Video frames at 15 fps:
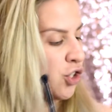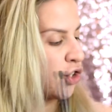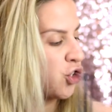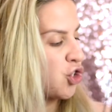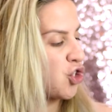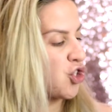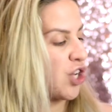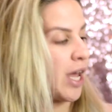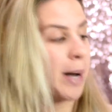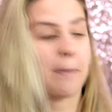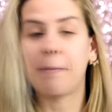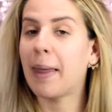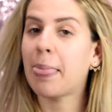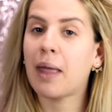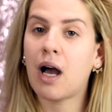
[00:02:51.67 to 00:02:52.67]

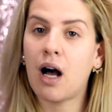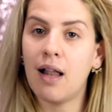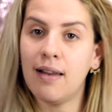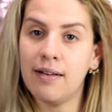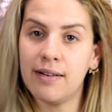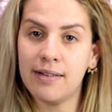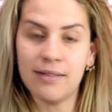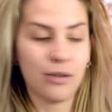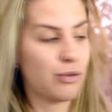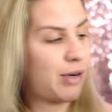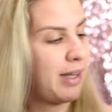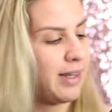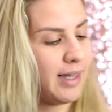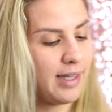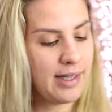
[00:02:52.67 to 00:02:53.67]
sherbet color right
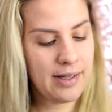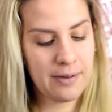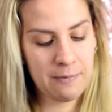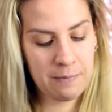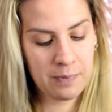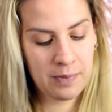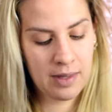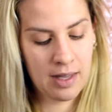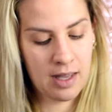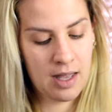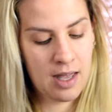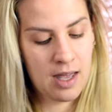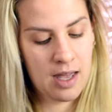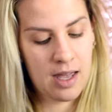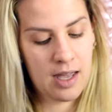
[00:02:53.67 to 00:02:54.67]
here.
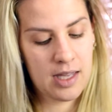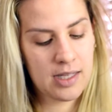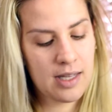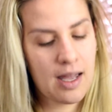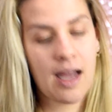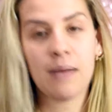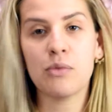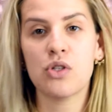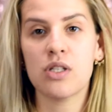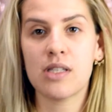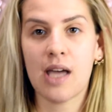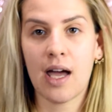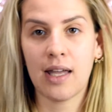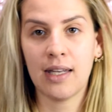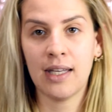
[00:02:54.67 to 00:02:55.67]
And I'm just
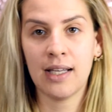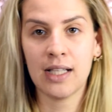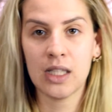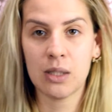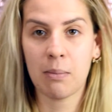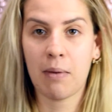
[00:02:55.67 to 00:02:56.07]
adding to my